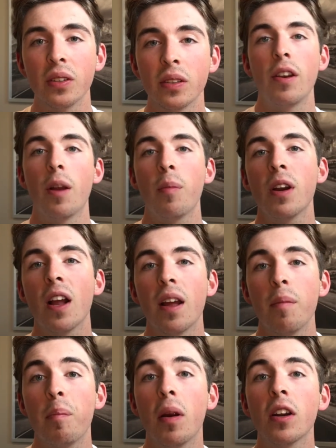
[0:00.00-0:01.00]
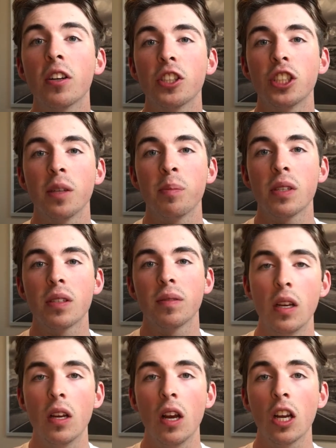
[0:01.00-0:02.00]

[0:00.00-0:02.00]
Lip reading: Number 9, partnerships. A